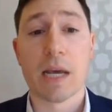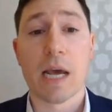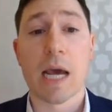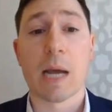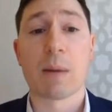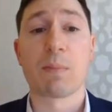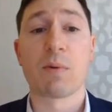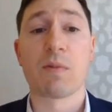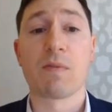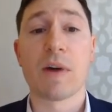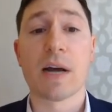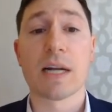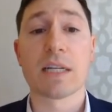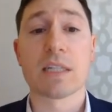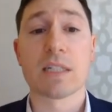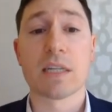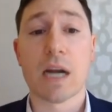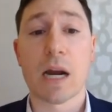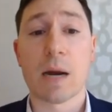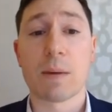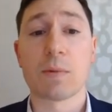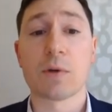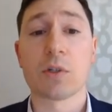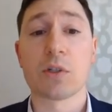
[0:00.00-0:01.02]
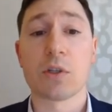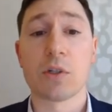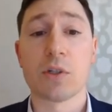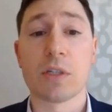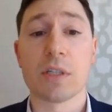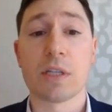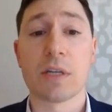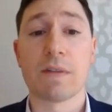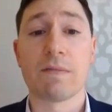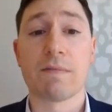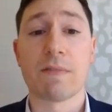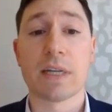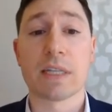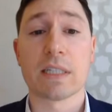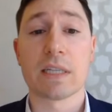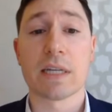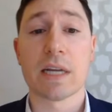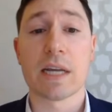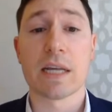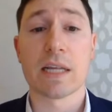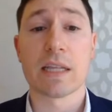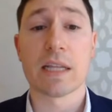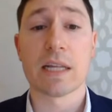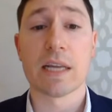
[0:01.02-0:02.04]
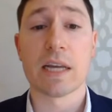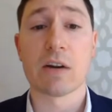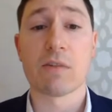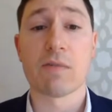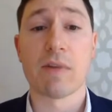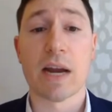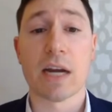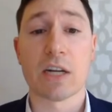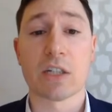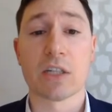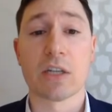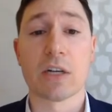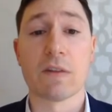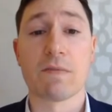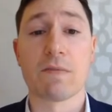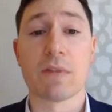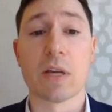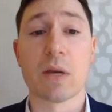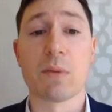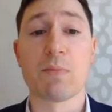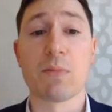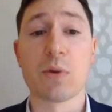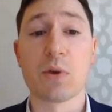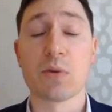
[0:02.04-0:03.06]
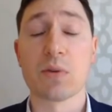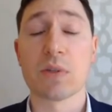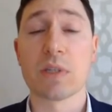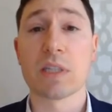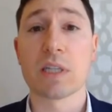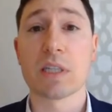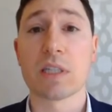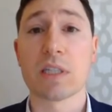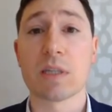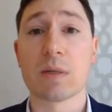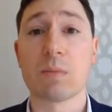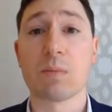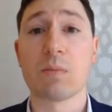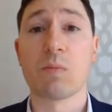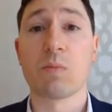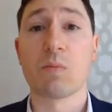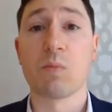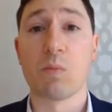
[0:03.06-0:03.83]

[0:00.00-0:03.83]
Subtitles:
and provides an opportunity to investigate the interaction of the immune system